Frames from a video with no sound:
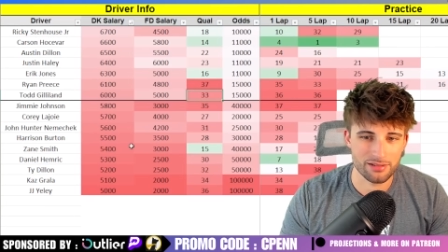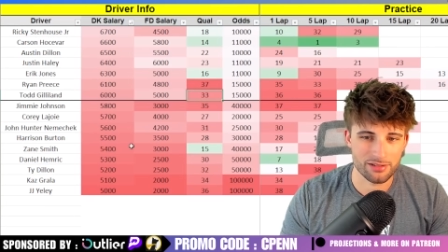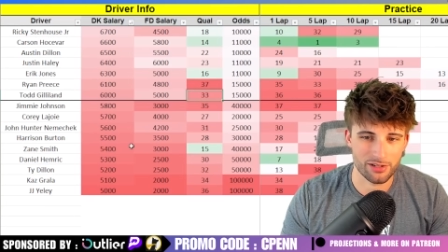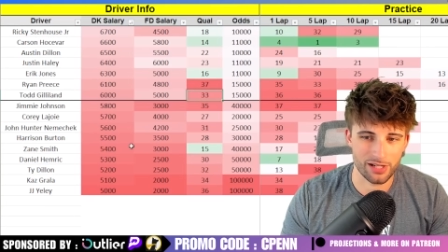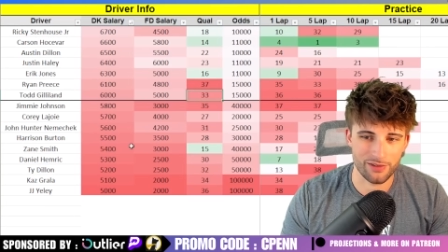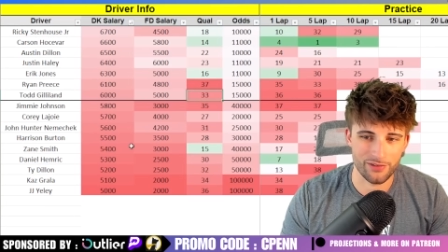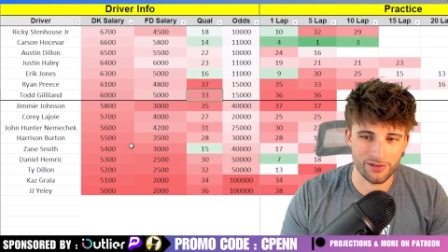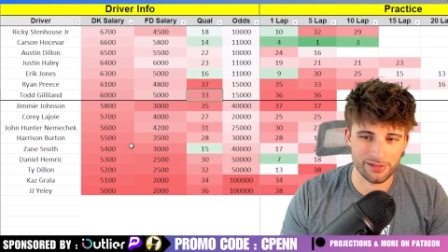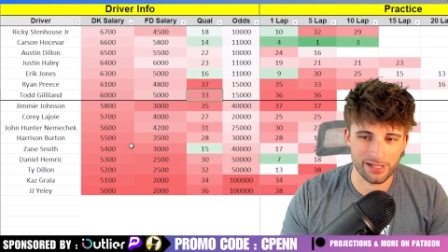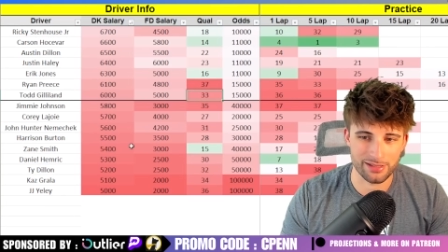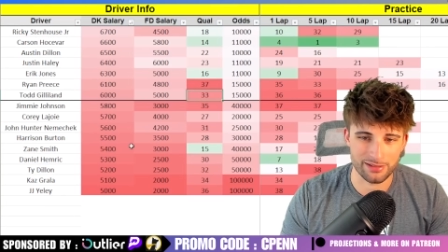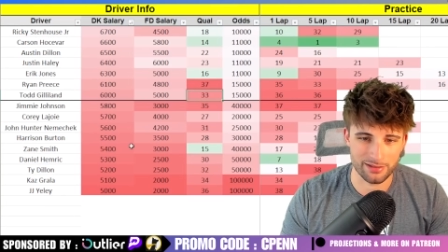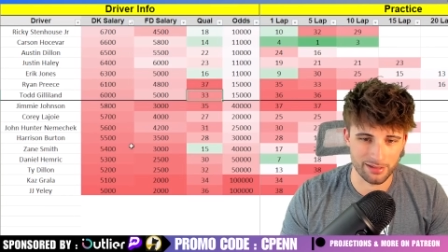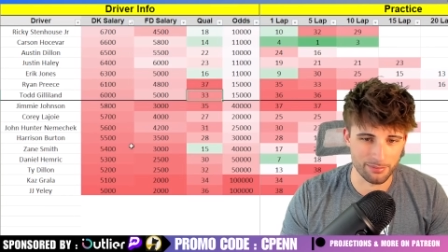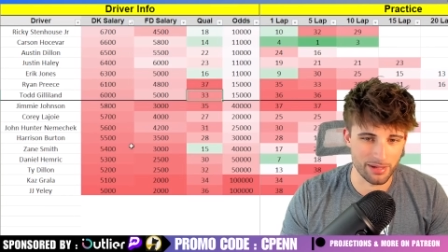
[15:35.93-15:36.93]
Starting at 15
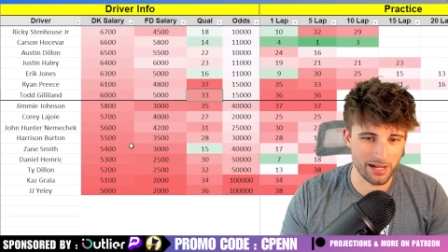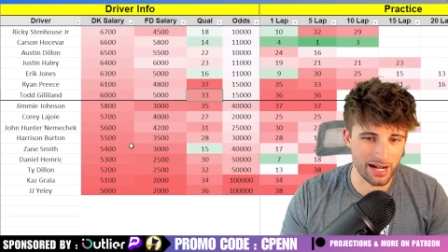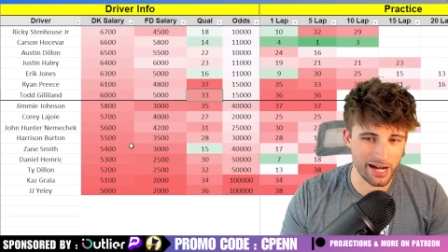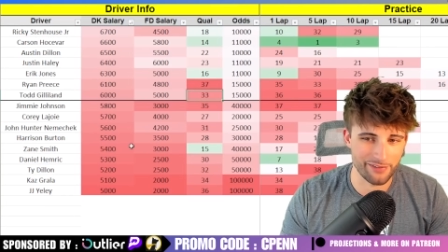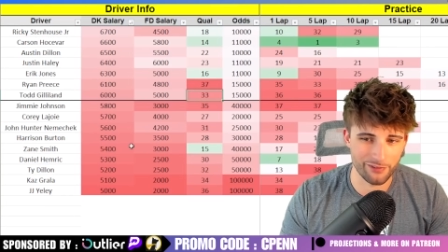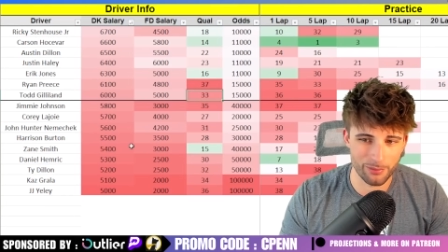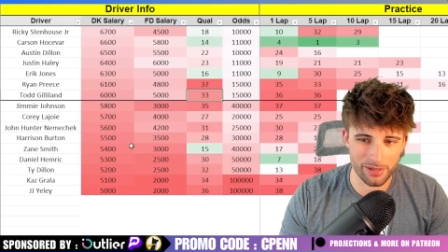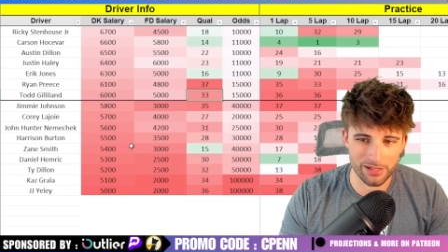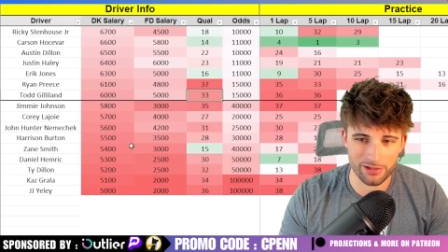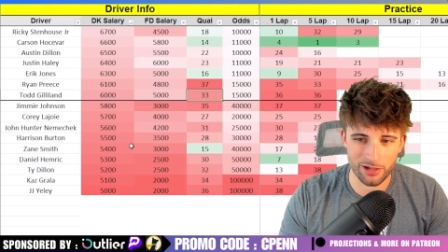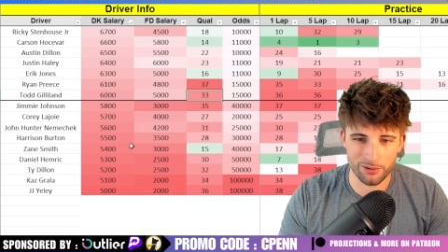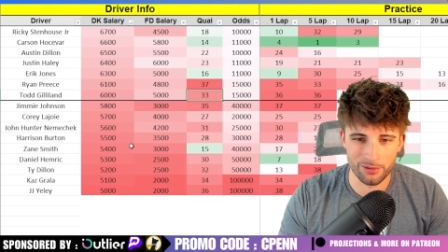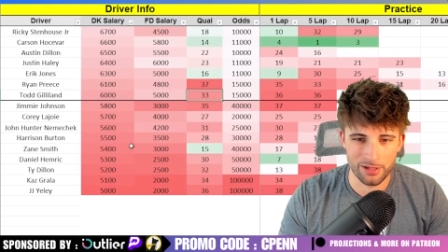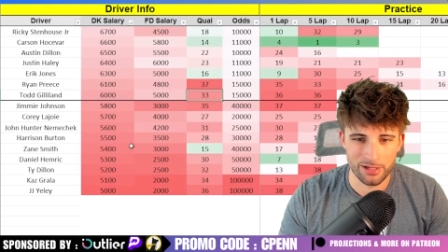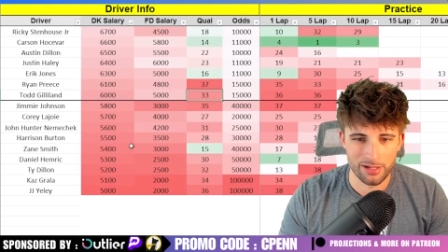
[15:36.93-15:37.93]
is just a bit high for me
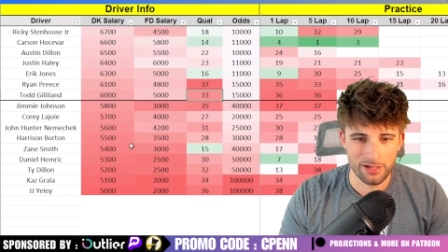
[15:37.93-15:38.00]
though.